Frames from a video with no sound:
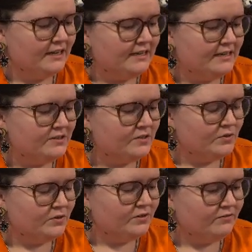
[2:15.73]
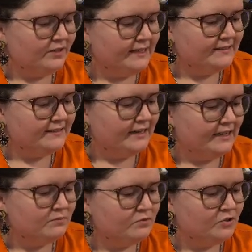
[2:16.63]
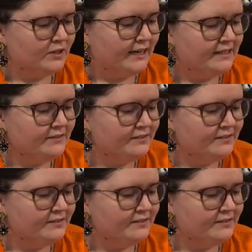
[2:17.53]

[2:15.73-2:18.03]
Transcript: is sort of like Sam trying